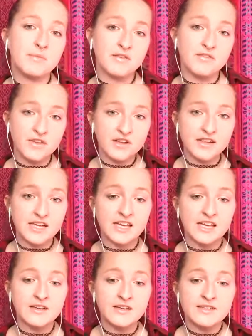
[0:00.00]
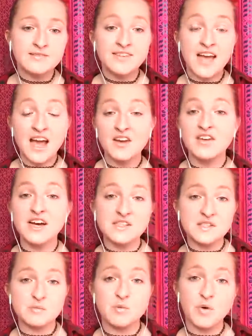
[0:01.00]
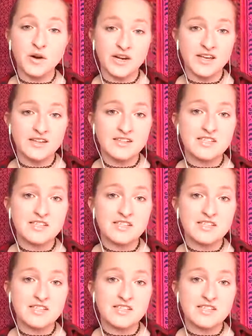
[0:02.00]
be feeling kind of unsupported.